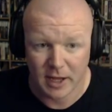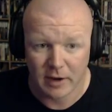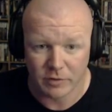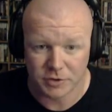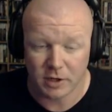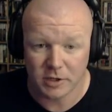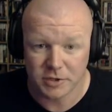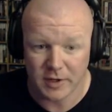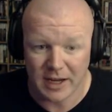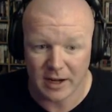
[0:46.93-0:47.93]
For starters,
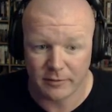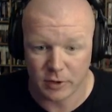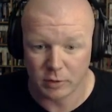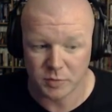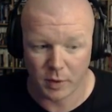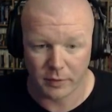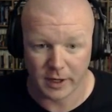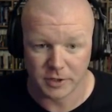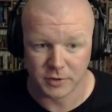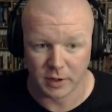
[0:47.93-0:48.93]
you need a few small
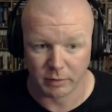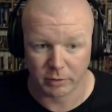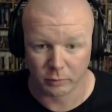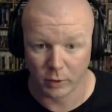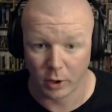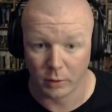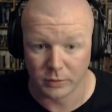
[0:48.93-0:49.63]
things you can throw.